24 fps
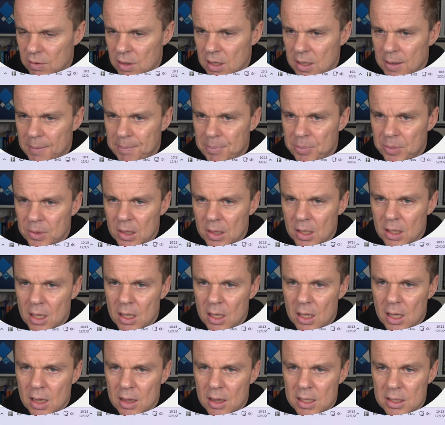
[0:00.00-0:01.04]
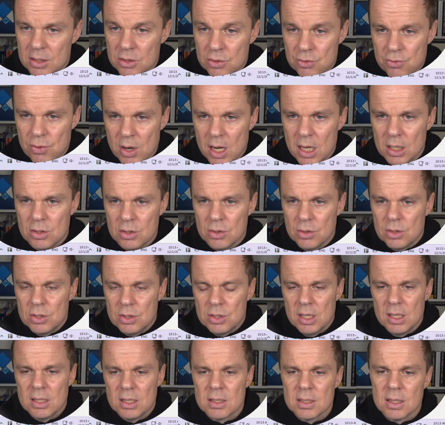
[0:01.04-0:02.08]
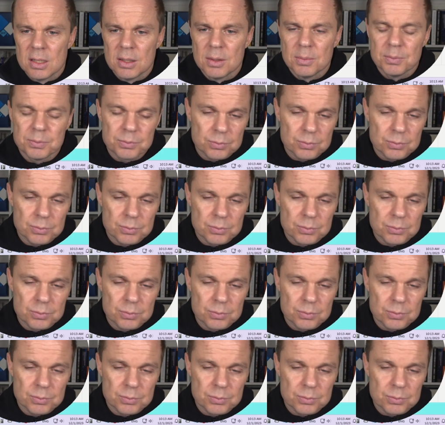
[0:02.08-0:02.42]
here. Let's try to test it.